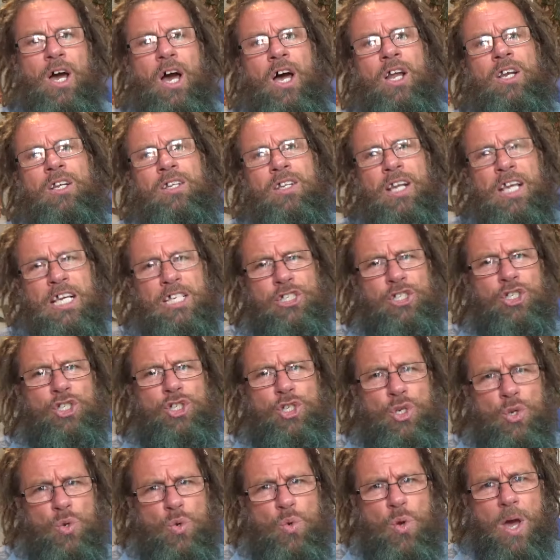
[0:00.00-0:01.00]
Unless
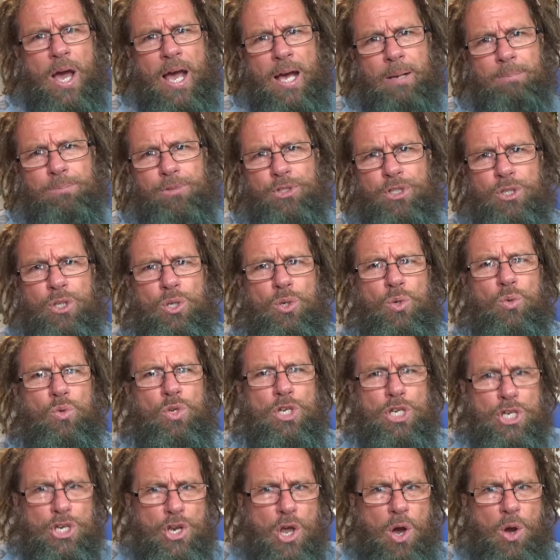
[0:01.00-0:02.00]
you
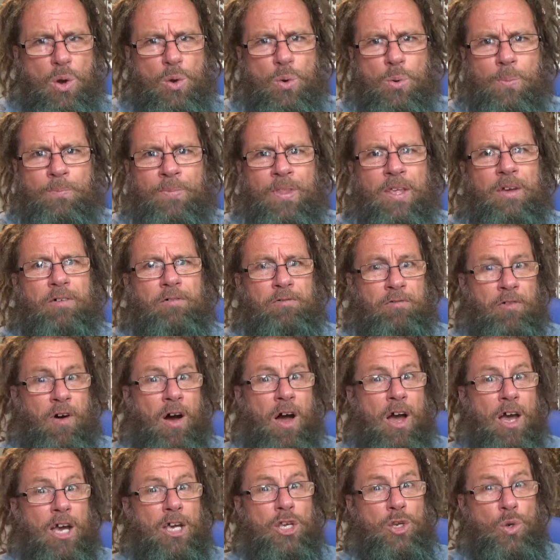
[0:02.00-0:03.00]
absolutely know
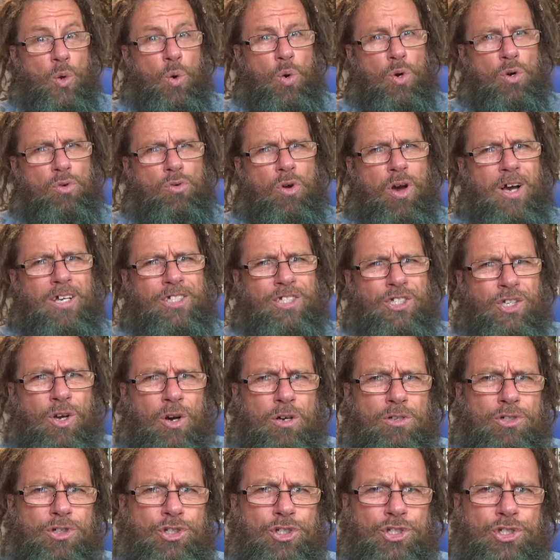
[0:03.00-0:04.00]
via your Christ
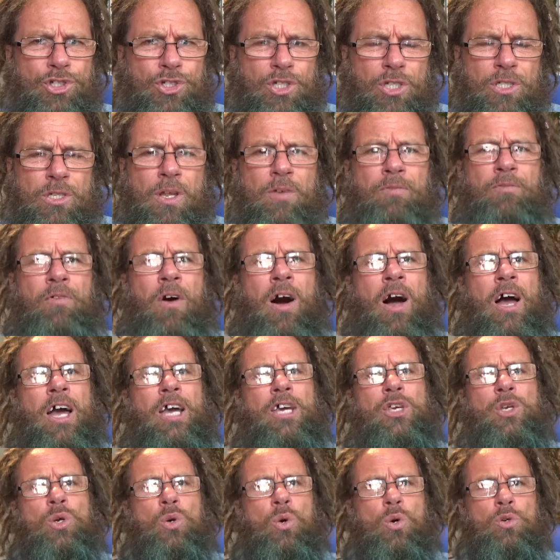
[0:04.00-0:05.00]
consciousness, via
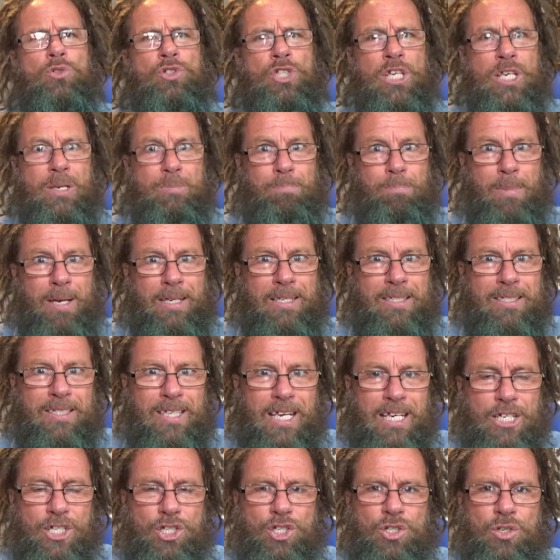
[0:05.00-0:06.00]
your deep
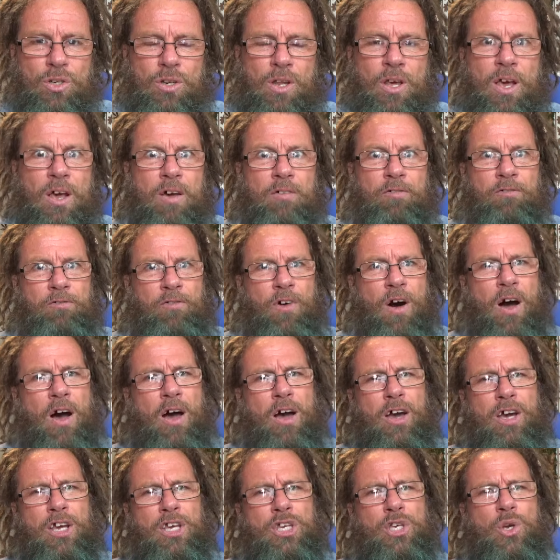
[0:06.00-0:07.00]
meditation,
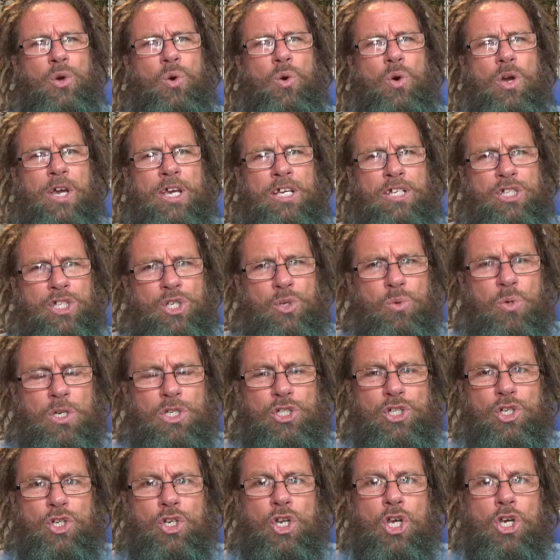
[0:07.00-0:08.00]
via your
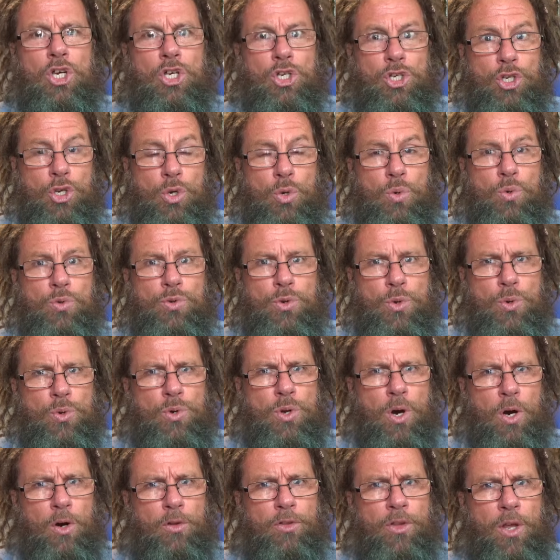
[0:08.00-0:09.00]
intuition, you do
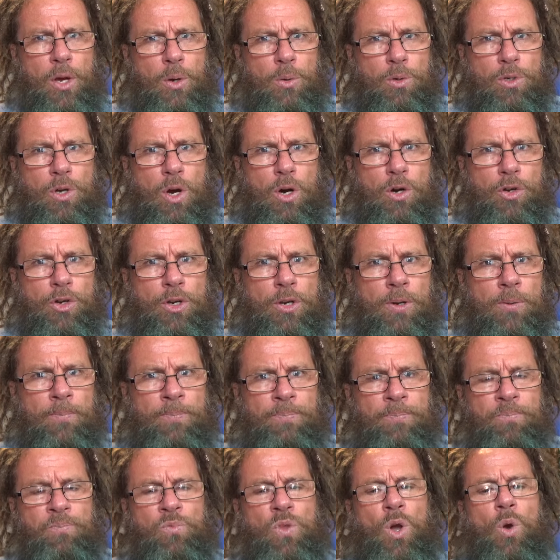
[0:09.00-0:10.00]
not know God.
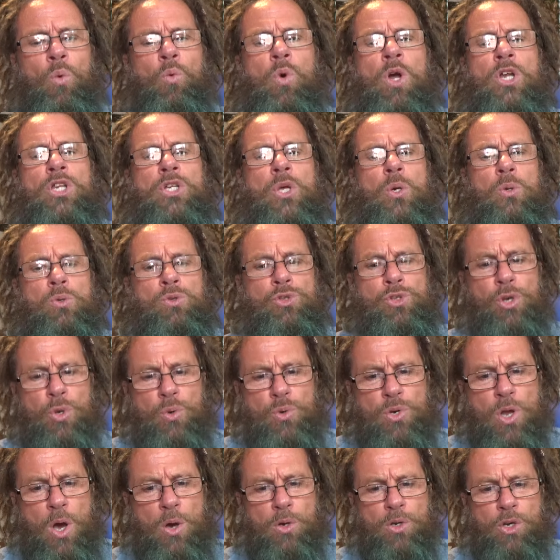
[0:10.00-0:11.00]
And when you do
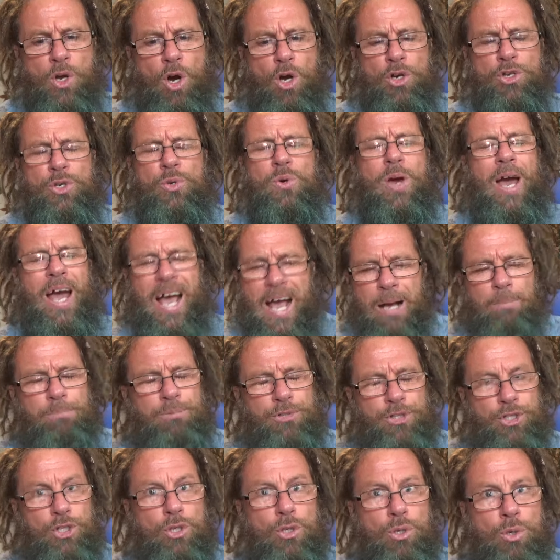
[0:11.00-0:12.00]
know God, you
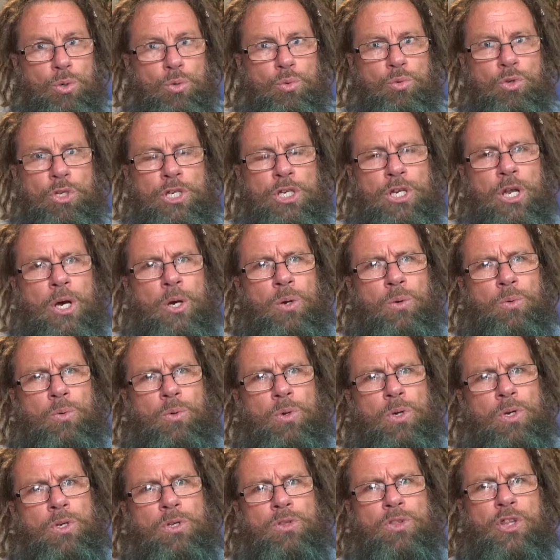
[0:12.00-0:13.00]
absolutely know
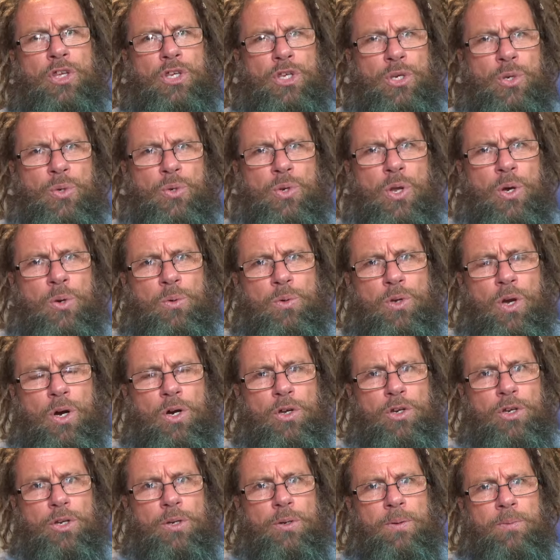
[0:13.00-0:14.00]
that you know God.